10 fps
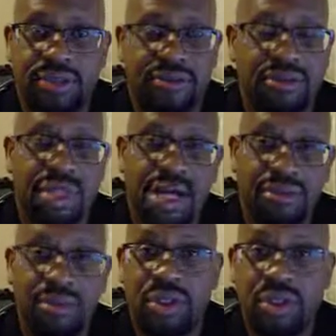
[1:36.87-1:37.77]
If you're
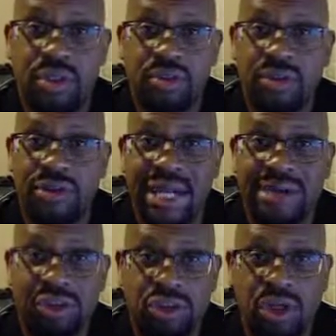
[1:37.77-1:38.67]
not familiar with moving
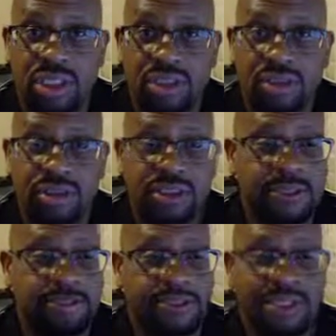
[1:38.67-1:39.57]
average crossovers,
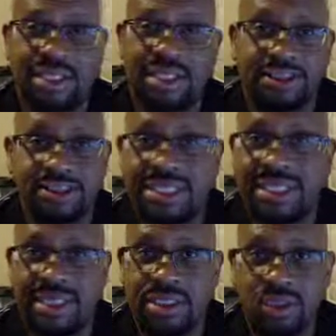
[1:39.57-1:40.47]
then you definitely
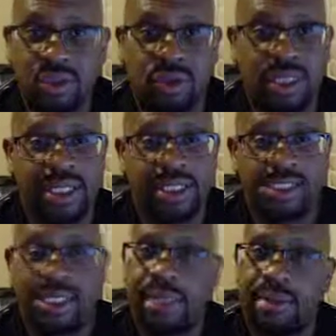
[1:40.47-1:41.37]
need to
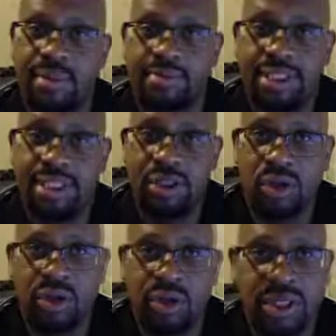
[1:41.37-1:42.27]
check out my
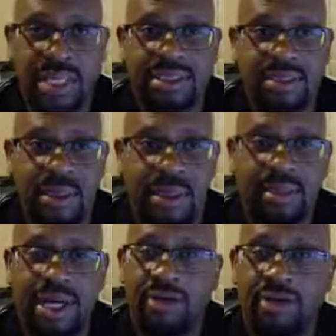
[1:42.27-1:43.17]
video where I talk
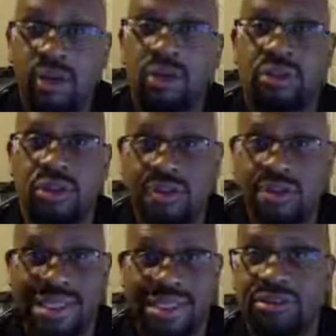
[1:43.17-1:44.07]
about 4
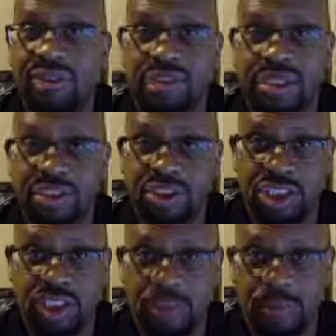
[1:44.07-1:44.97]
terms that every trader
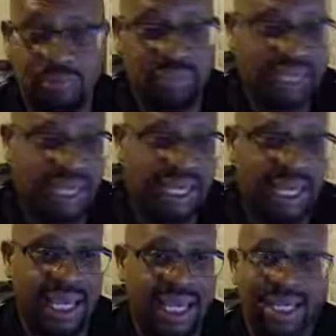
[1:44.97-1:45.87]
should know.
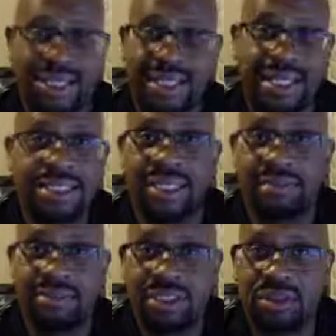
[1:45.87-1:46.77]
And at the end of
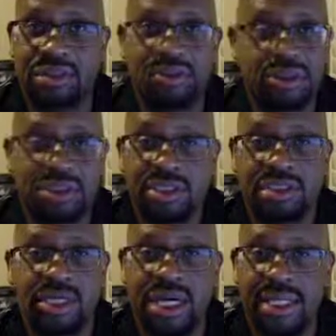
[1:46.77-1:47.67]
that video, if you're
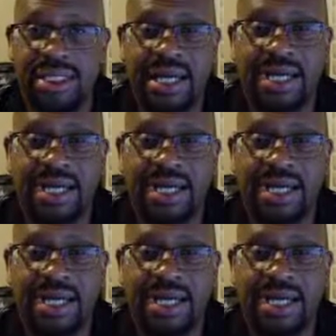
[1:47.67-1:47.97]
still not